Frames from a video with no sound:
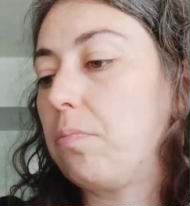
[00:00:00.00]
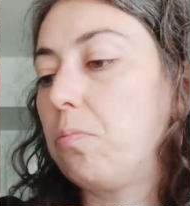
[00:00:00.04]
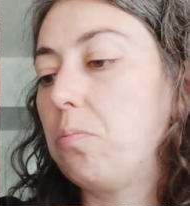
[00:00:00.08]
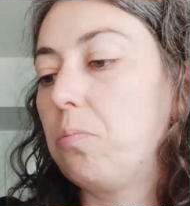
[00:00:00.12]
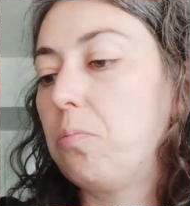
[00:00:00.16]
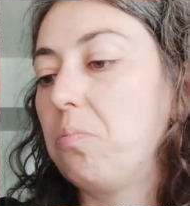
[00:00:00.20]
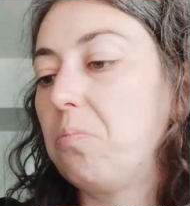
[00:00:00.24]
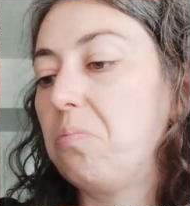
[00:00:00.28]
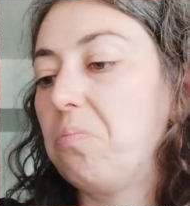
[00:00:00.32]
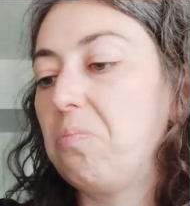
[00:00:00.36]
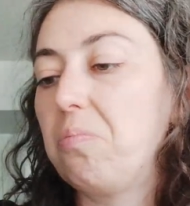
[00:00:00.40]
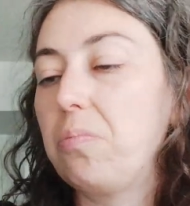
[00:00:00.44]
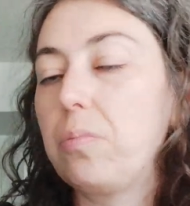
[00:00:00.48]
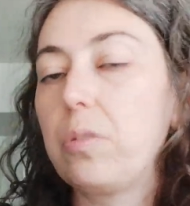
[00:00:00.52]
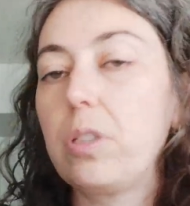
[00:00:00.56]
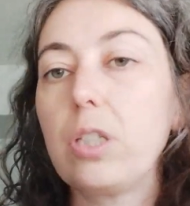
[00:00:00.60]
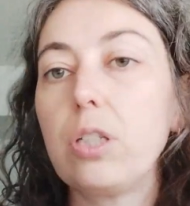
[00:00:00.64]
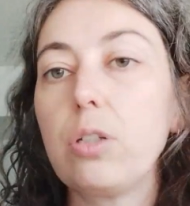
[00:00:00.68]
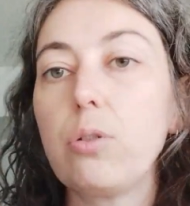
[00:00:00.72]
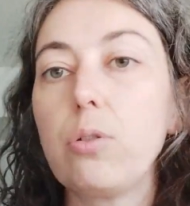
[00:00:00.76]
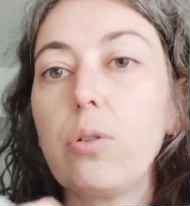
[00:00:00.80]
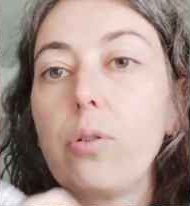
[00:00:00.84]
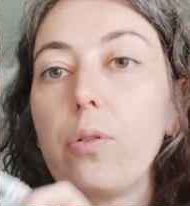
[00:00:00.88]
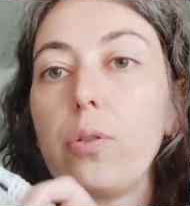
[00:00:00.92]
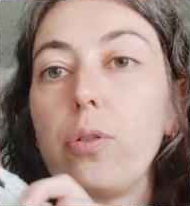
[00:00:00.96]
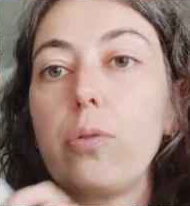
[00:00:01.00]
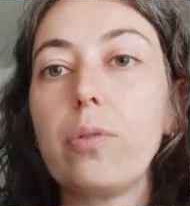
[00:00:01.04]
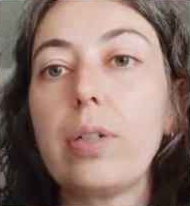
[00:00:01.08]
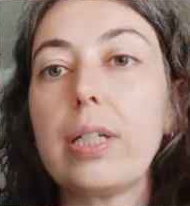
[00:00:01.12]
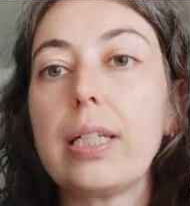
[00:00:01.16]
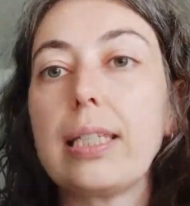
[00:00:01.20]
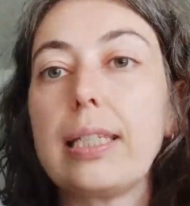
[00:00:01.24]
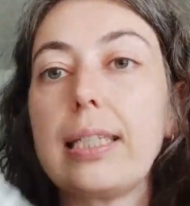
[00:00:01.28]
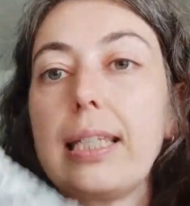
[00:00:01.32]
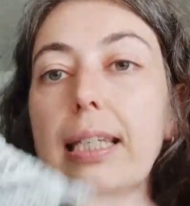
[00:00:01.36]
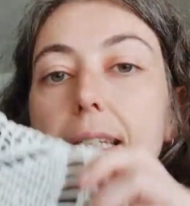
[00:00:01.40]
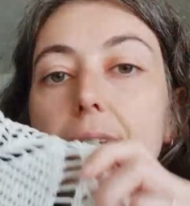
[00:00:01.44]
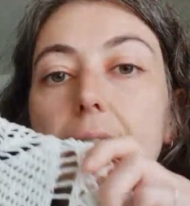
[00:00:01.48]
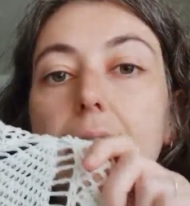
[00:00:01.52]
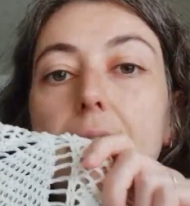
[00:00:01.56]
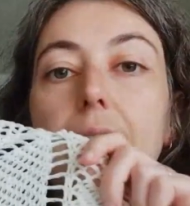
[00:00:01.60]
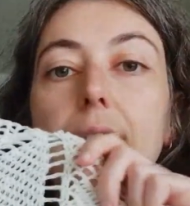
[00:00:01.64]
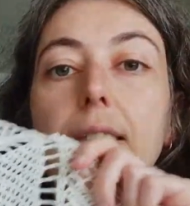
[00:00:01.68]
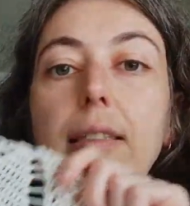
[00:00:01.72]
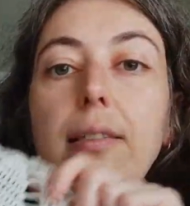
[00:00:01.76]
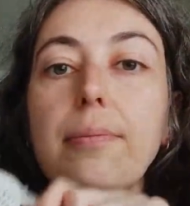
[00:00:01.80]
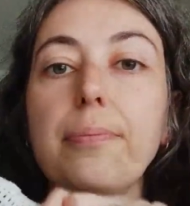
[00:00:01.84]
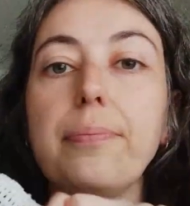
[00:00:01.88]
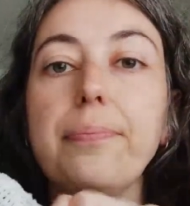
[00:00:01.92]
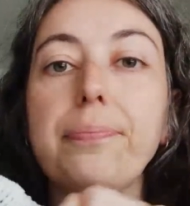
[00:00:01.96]
mm, two or three
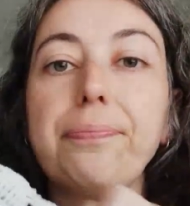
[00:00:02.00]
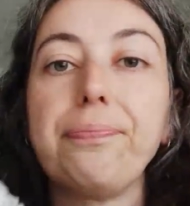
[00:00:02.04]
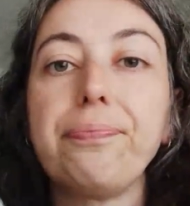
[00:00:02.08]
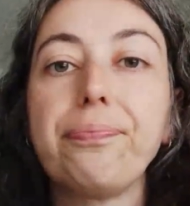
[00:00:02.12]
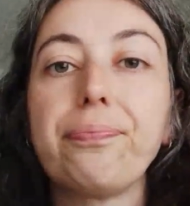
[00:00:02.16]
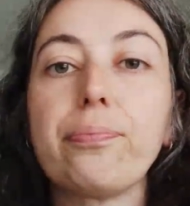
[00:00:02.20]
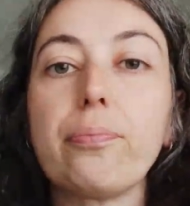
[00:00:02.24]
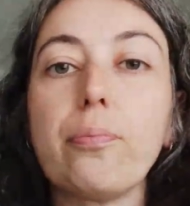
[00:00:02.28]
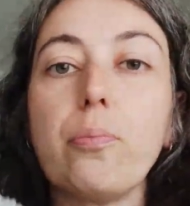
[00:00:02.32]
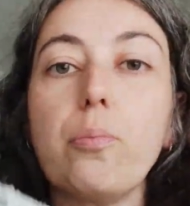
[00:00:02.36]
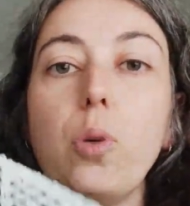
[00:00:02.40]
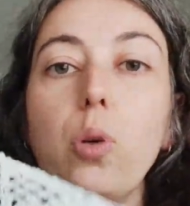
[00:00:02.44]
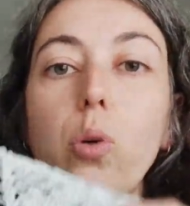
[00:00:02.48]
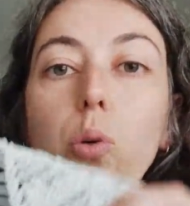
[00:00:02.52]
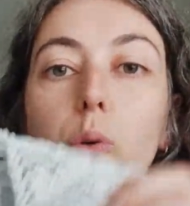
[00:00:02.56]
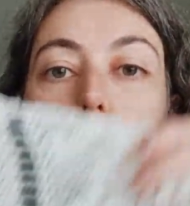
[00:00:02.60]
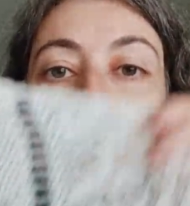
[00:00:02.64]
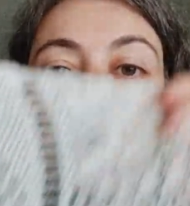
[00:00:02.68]
sittings more